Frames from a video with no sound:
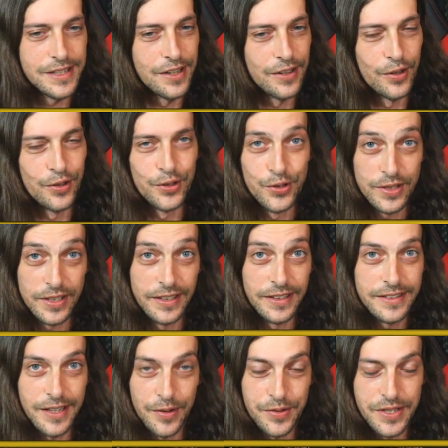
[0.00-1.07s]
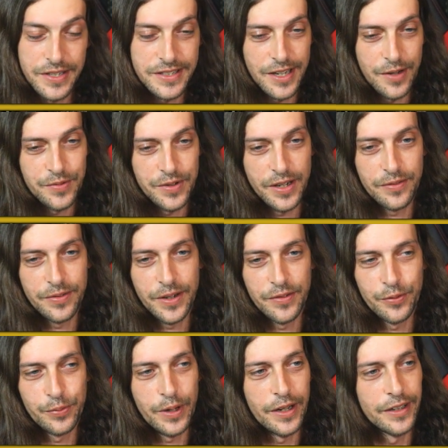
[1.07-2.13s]
know, usually a touchy subject for
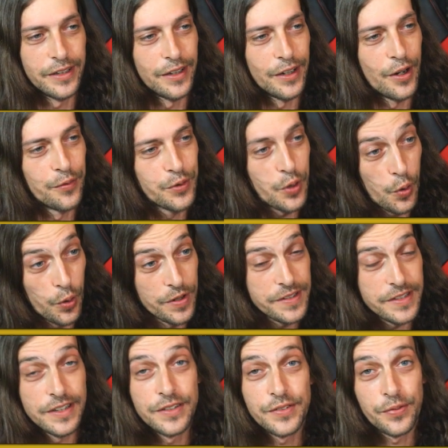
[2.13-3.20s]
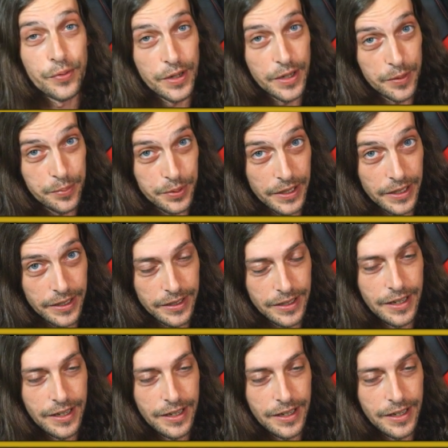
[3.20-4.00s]
everybody. Of course, it's free to play.